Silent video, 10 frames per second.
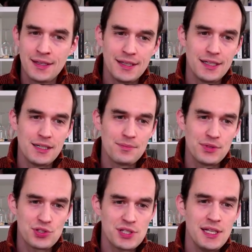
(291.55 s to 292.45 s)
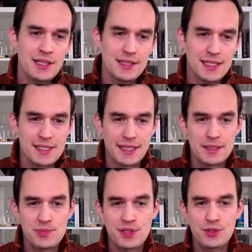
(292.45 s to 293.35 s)
um, you'll see that these
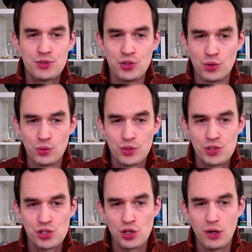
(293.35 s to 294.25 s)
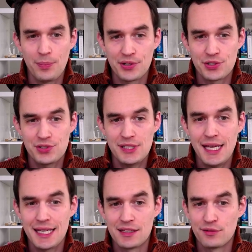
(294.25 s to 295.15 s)
items that are due show up under
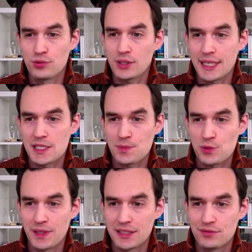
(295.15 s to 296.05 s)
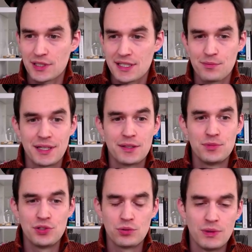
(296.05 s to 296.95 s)
today in the forecast perspective because I've made them
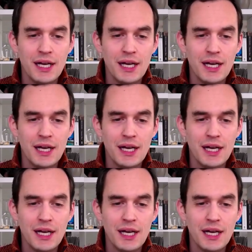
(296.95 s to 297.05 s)
due.